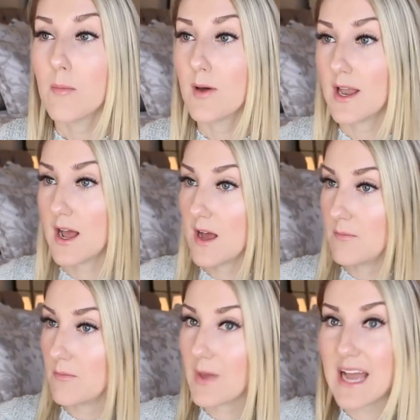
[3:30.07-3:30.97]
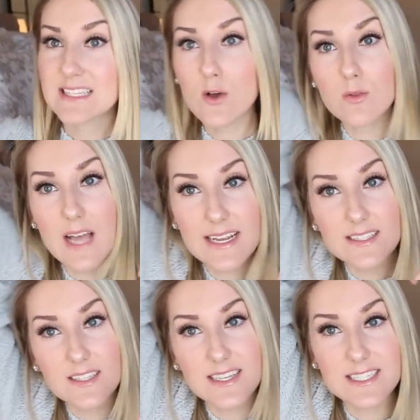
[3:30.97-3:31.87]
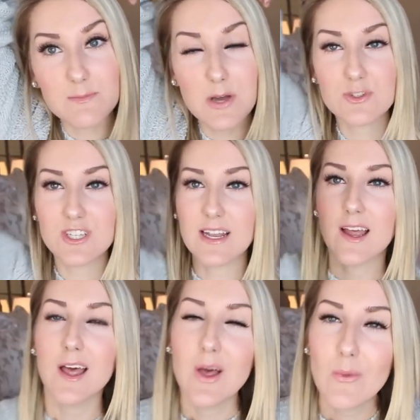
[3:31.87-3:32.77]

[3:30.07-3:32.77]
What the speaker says: But I don't like this motion.